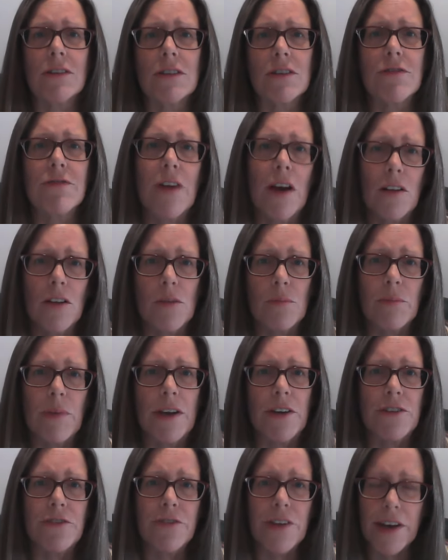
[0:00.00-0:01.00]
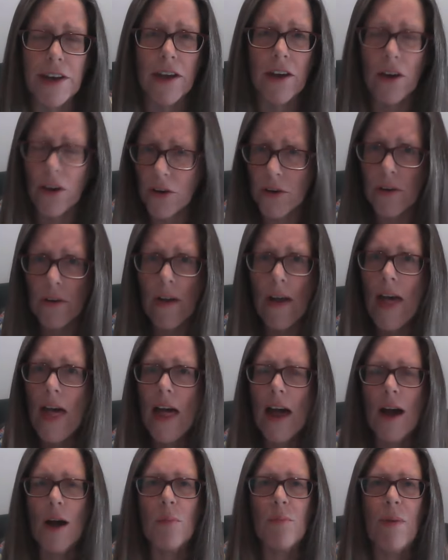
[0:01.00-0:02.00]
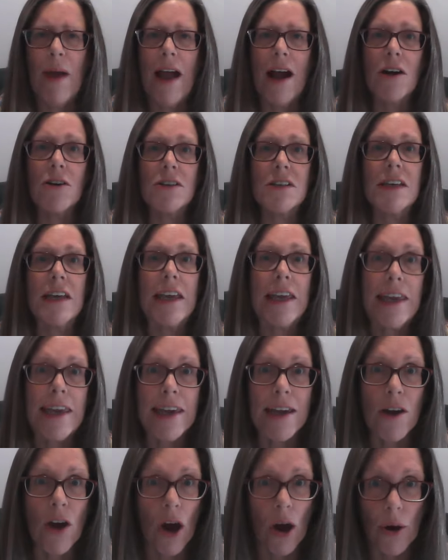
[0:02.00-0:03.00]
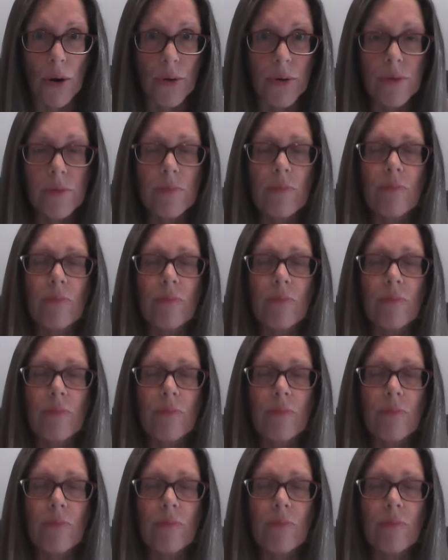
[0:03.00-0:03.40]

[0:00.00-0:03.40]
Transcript: development video about ego.